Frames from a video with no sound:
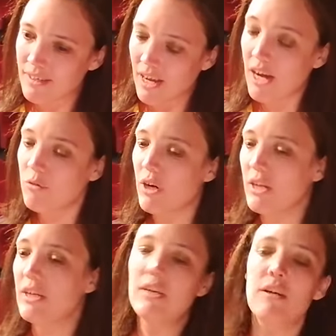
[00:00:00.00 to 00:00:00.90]

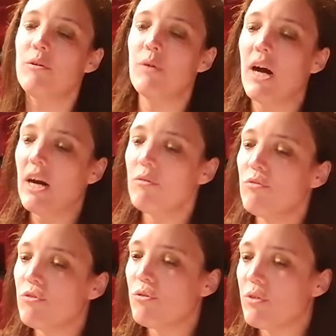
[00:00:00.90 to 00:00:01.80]
How
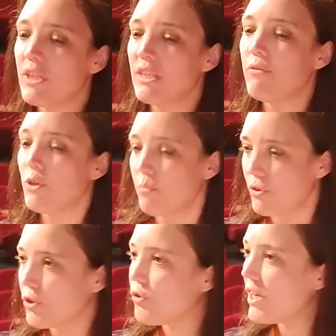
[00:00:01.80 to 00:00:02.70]
do you develop
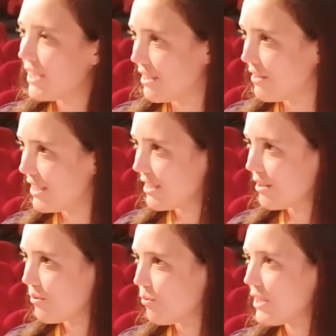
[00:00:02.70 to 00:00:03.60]
your creativity?
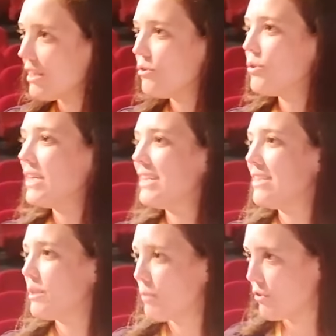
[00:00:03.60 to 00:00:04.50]
What are your
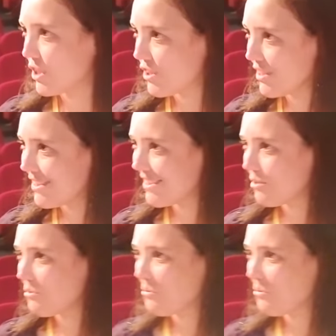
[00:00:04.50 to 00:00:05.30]
inspirations?